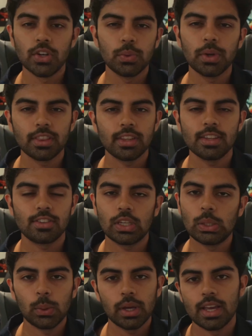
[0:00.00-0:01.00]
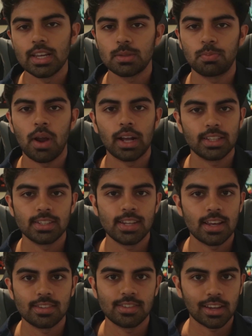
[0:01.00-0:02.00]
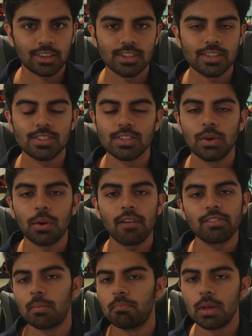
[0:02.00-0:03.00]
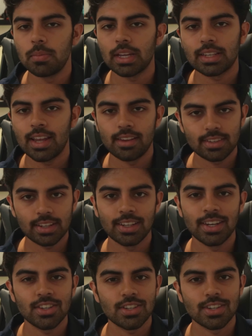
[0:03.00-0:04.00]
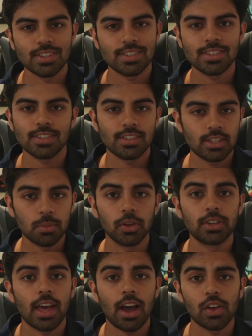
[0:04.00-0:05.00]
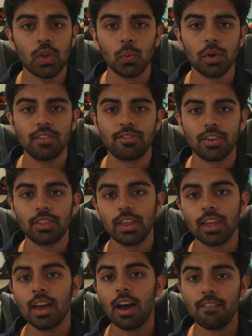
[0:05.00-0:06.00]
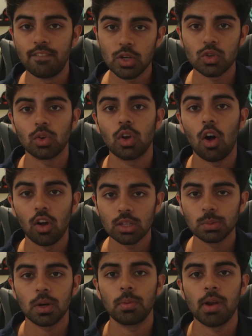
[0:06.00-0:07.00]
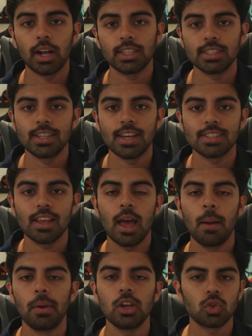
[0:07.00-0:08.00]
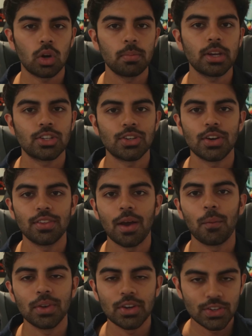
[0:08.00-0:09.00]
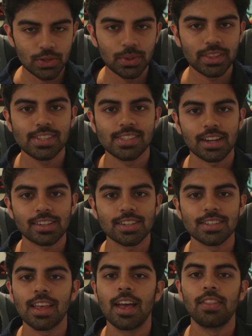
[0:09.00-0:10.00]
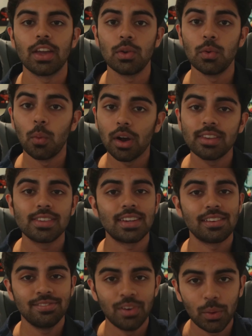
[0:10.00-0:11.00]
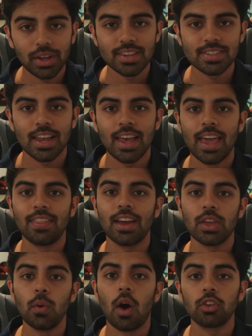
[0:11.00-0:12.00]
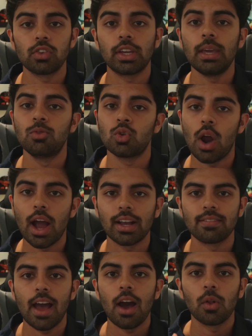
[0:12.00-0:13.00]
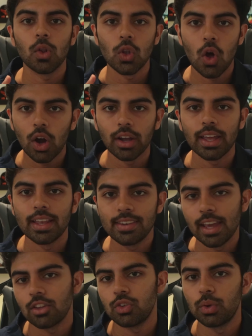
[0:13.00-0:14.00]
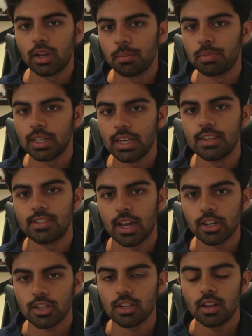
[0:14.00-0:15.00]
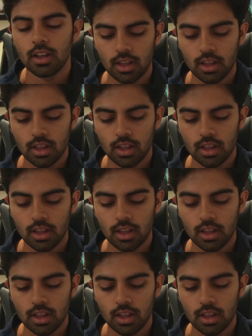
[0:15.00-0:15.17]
you're doing these QAS practice test sections, you don't have to mimic testing conditions similar to how you would for the official College Board practice test, but you just want to make sure that when you're doing these sections that you, 1, stay focused, and that you also keep track of how long it takes you to complete each section.